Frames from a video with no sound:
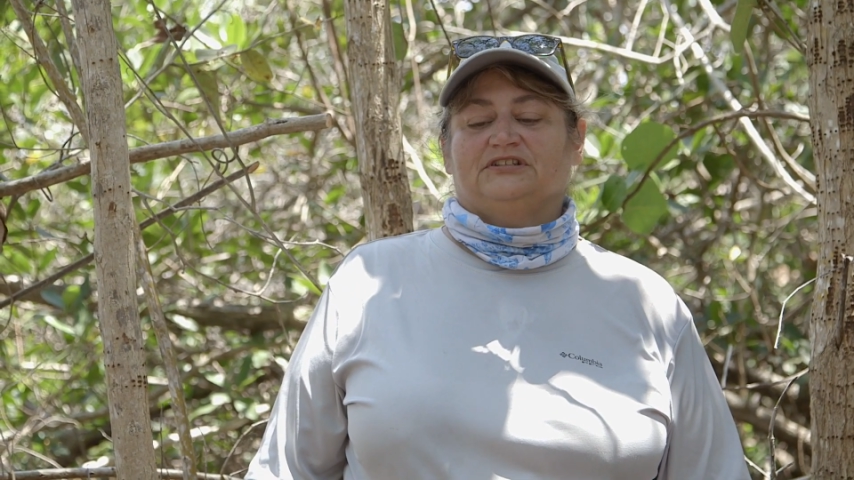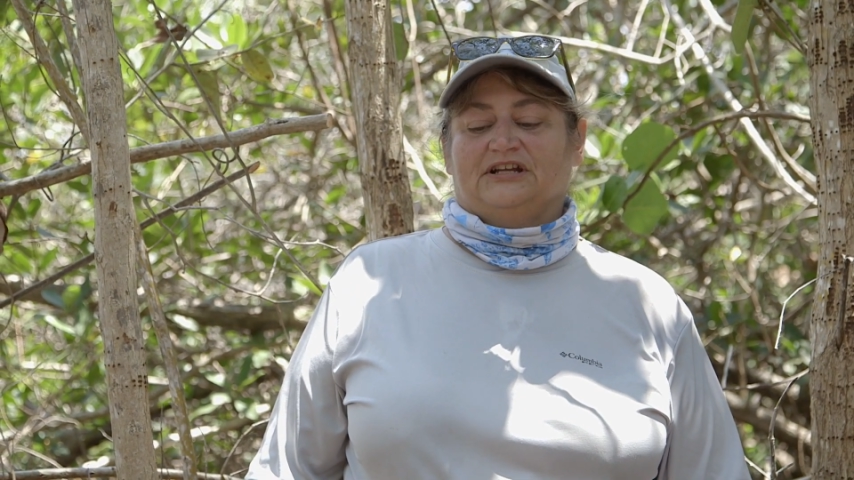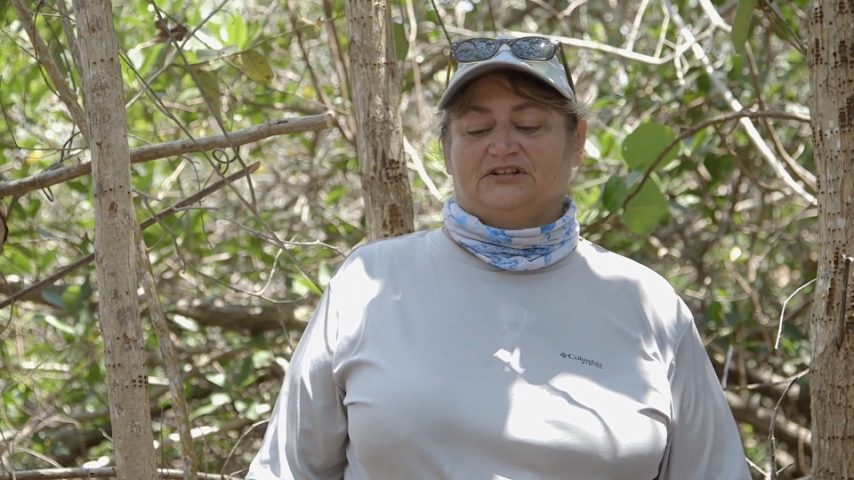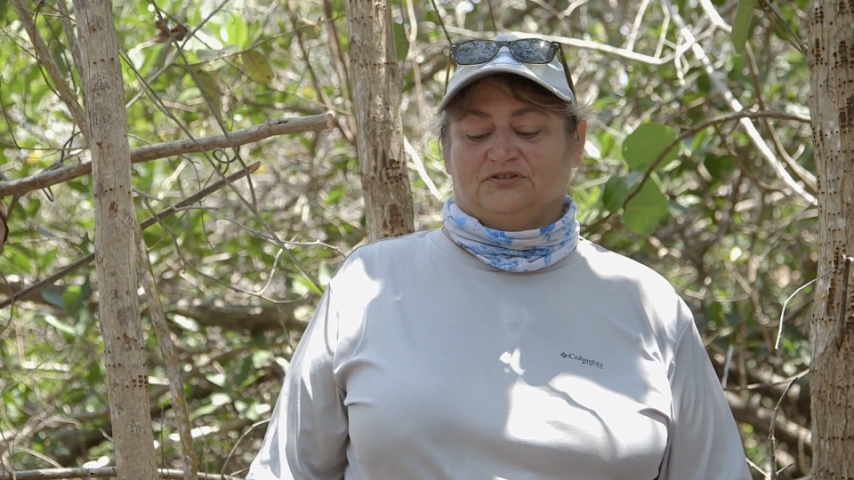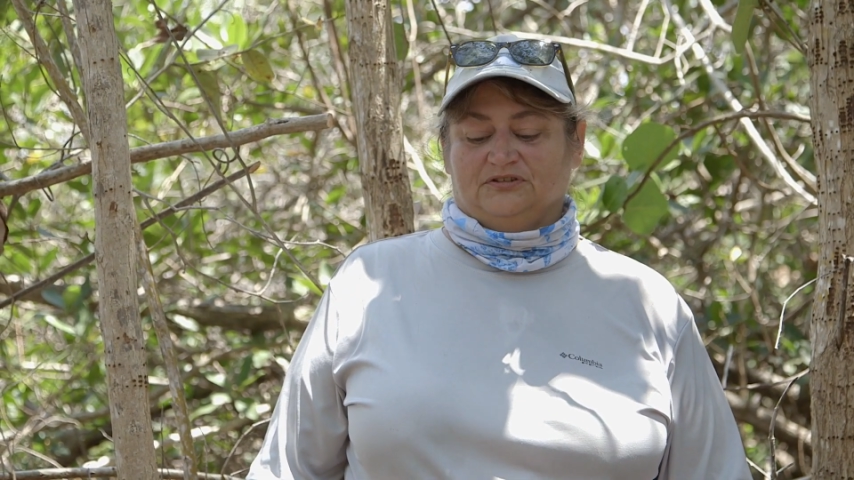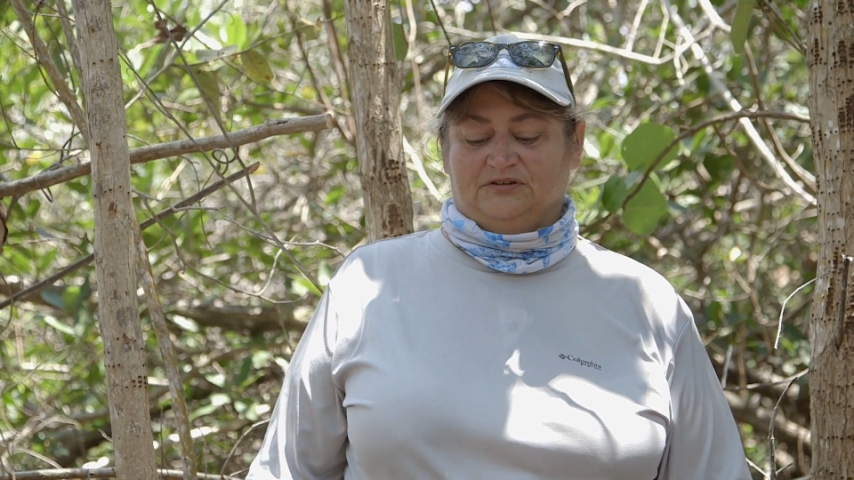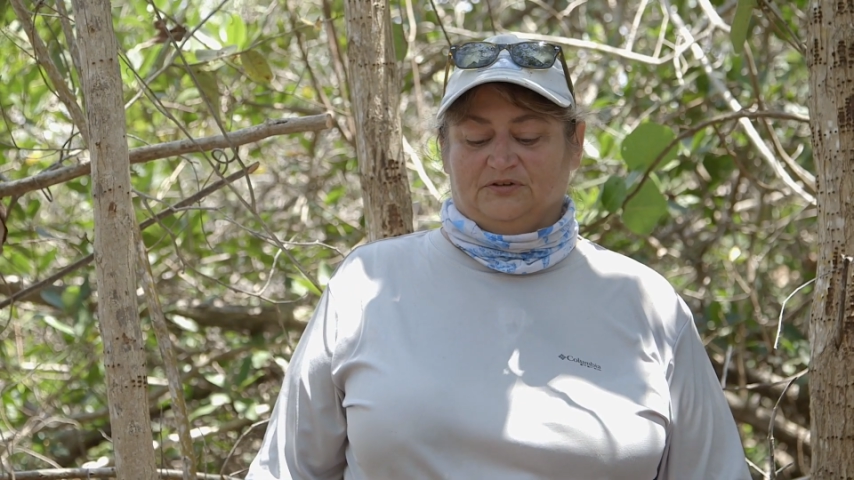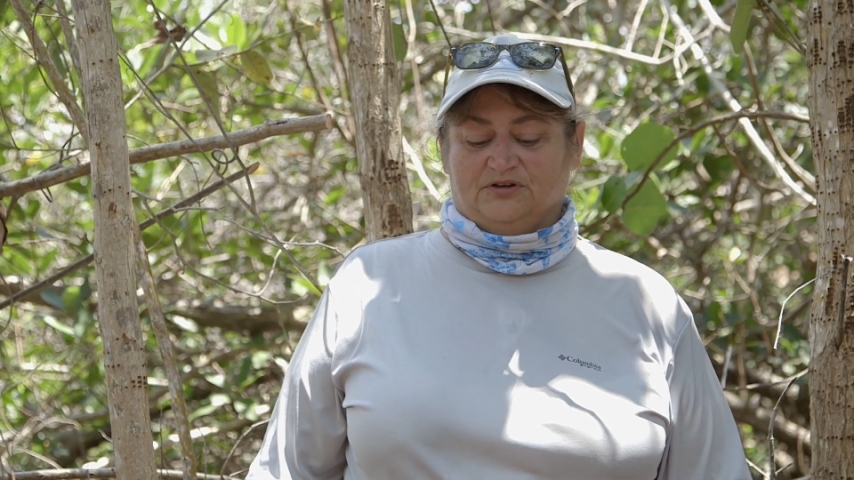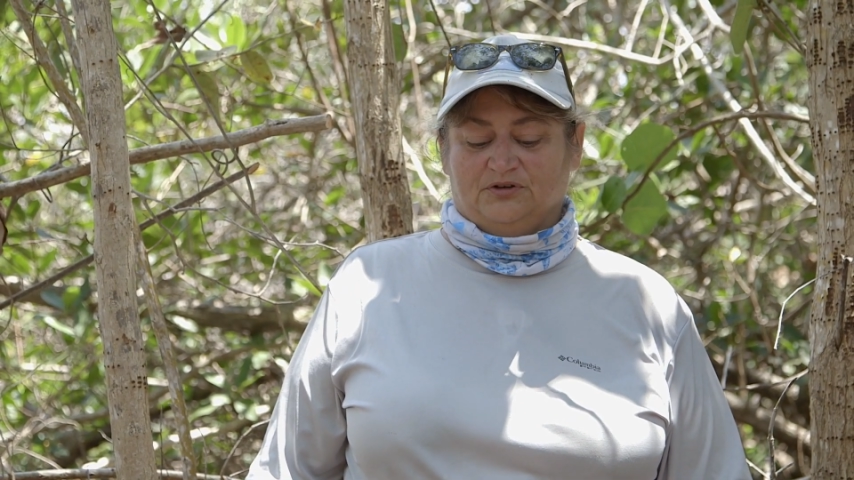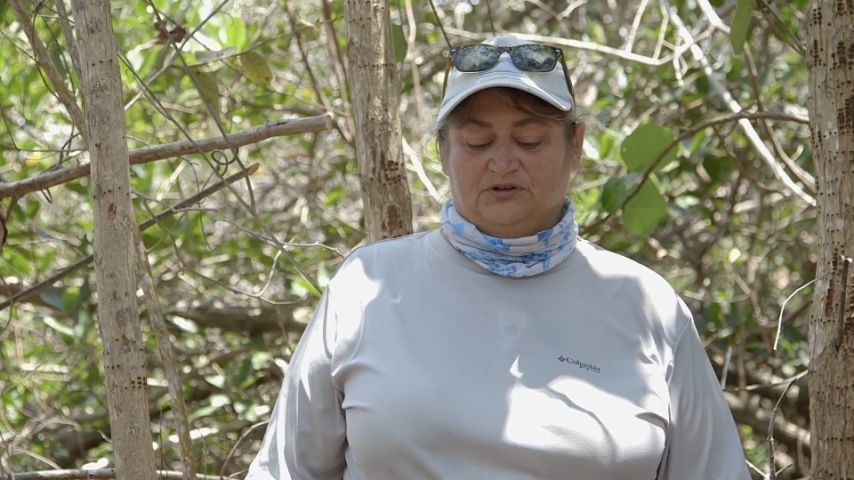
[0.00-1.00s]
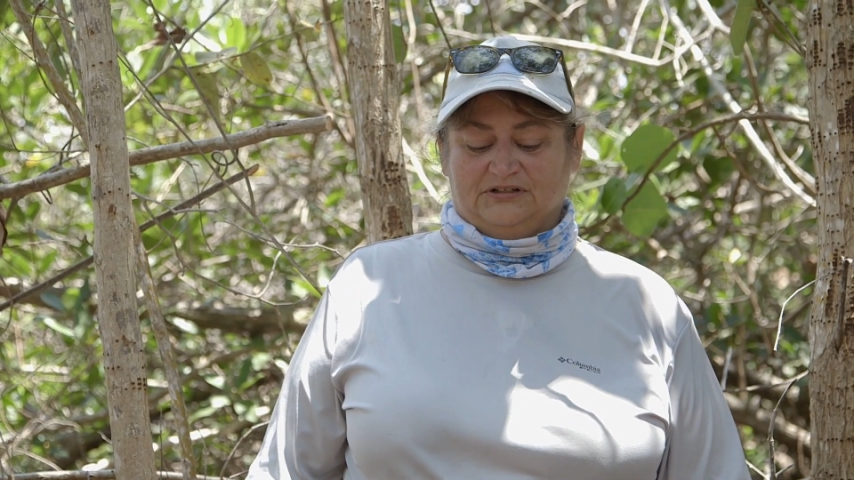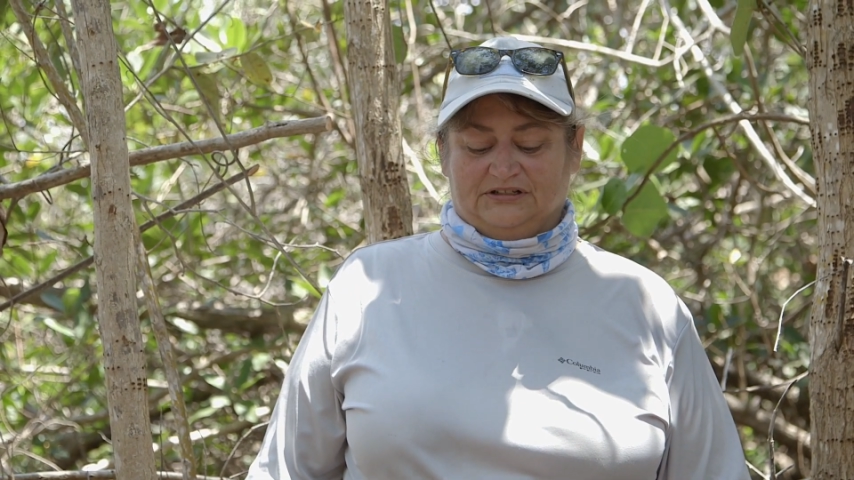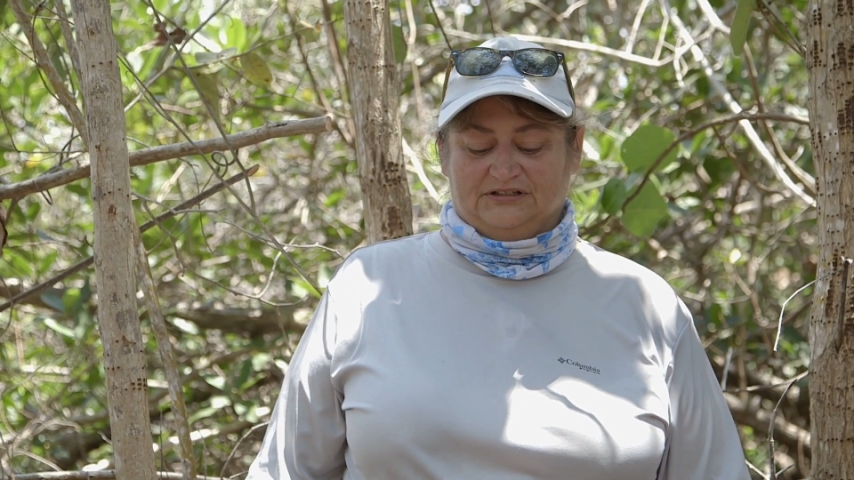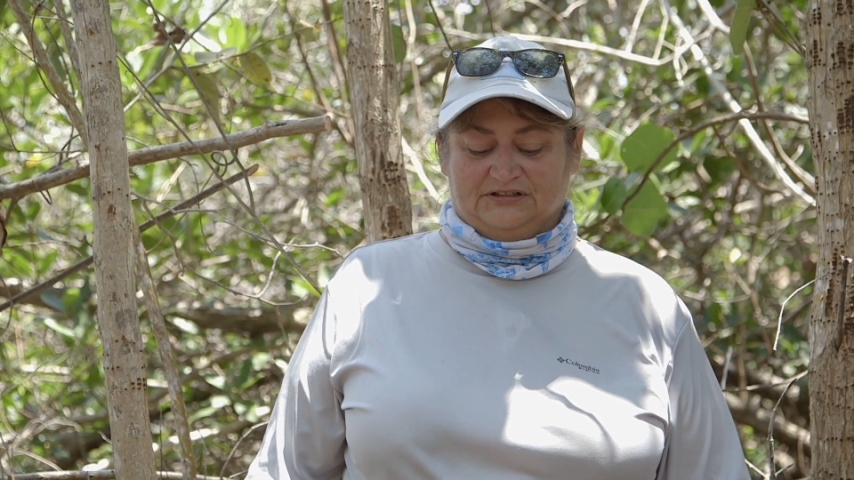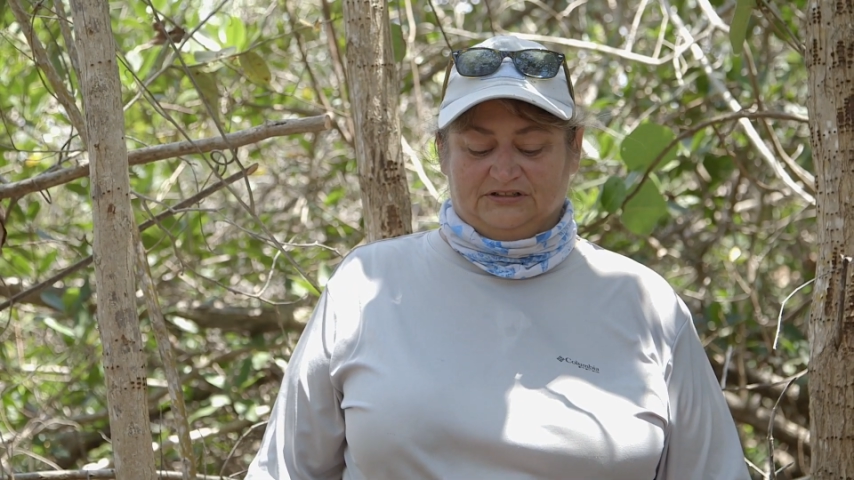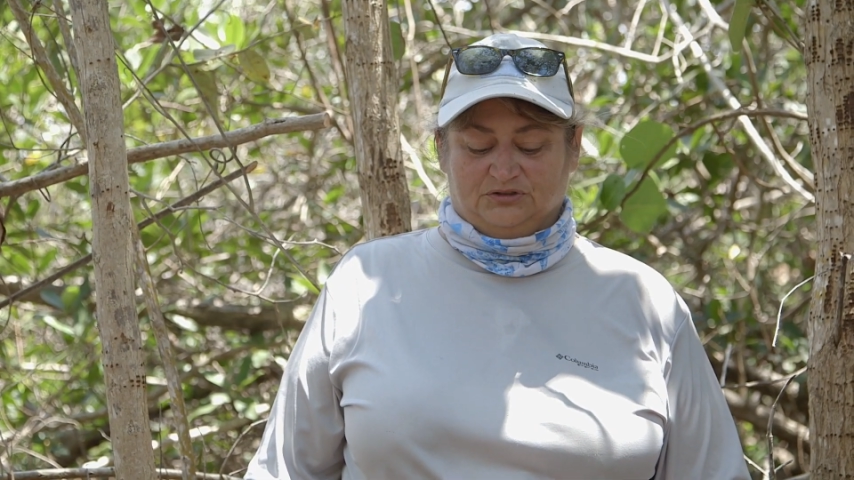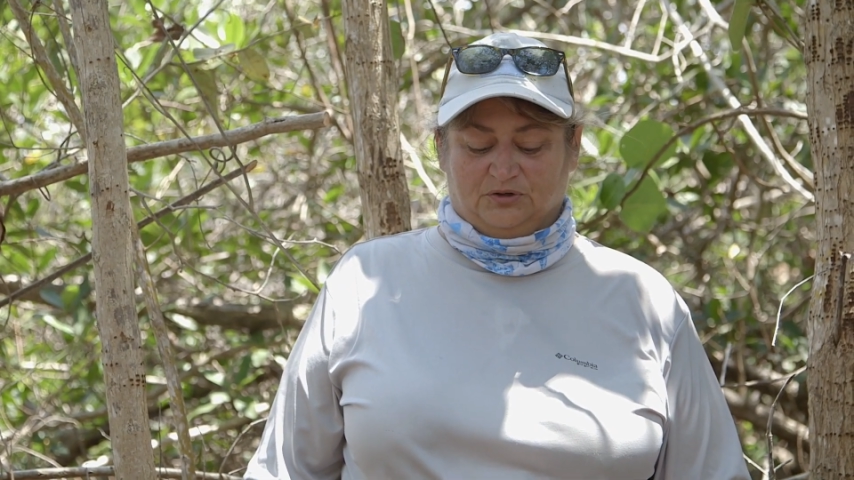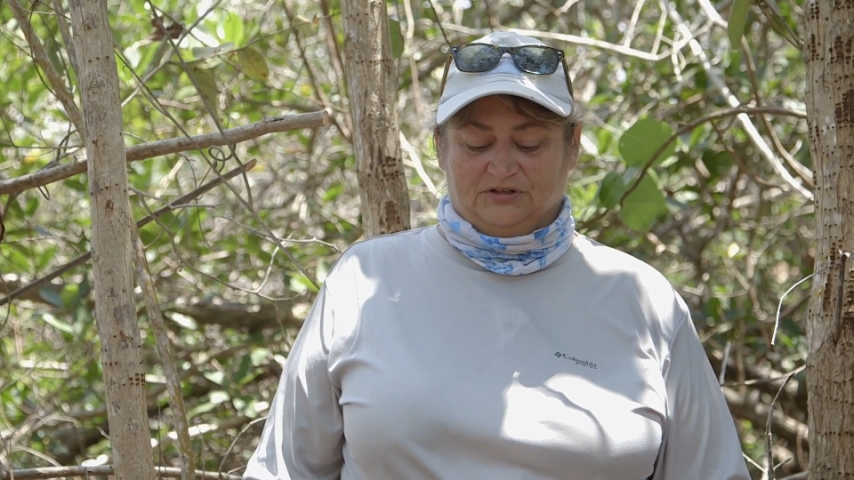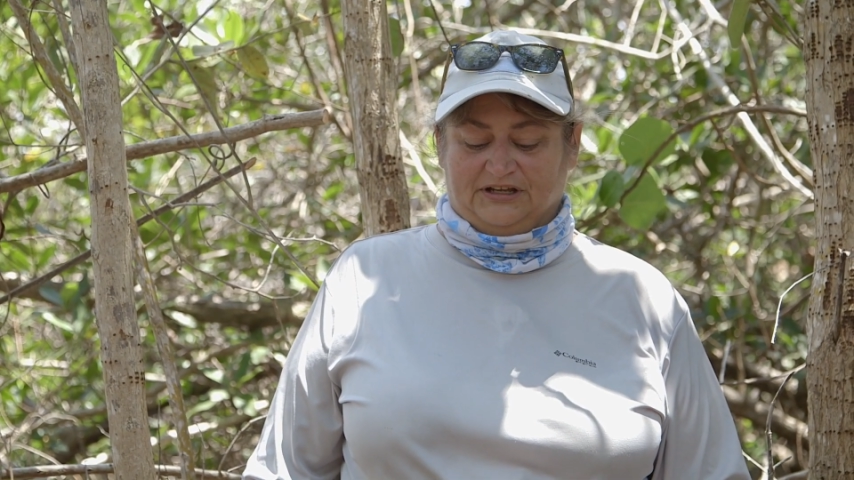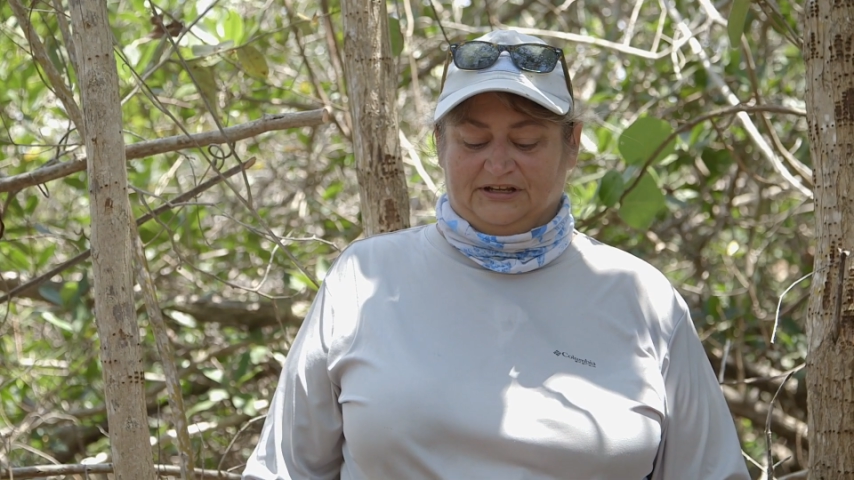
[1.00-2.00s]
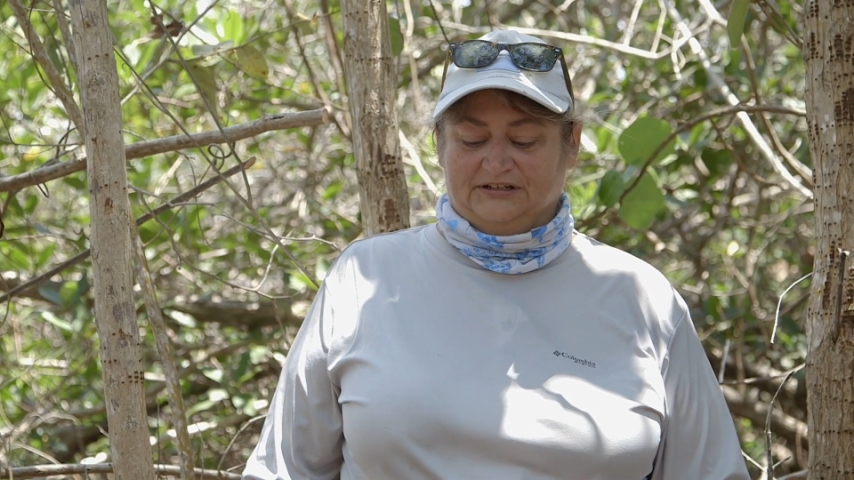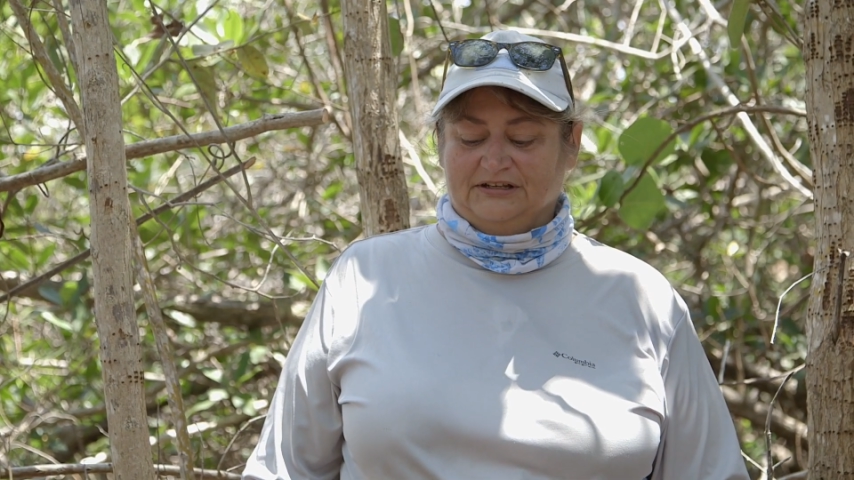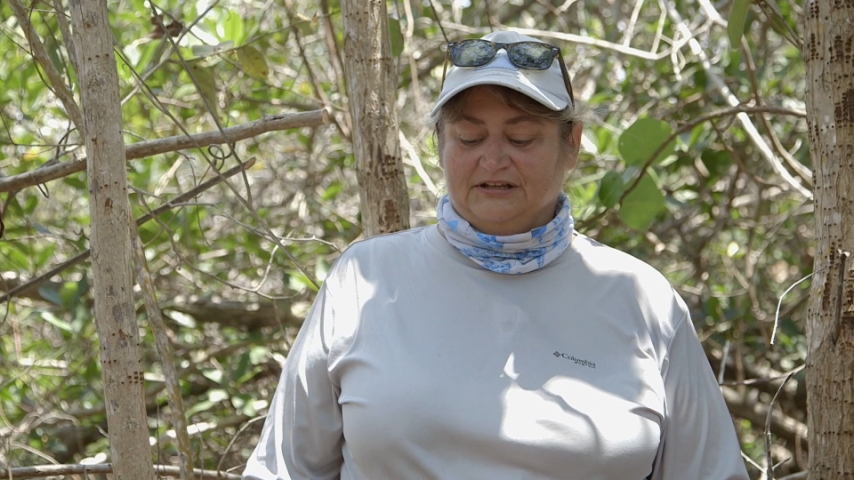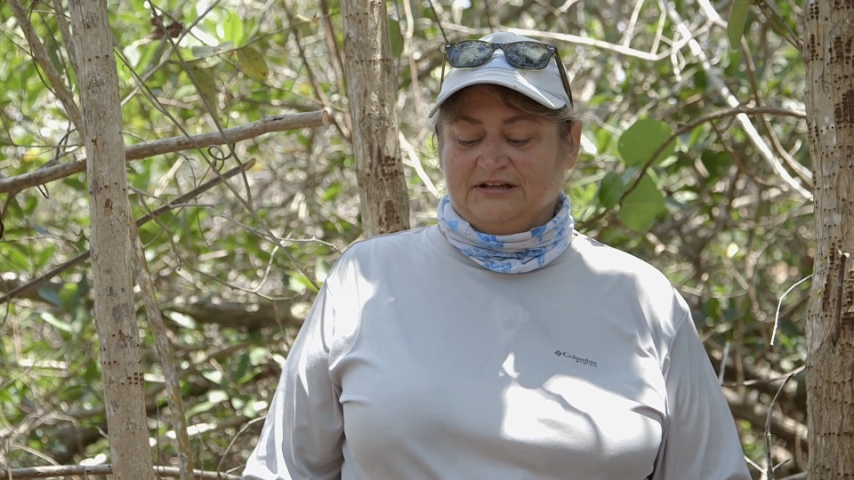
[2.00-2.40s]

naturally recruit into this shoreline.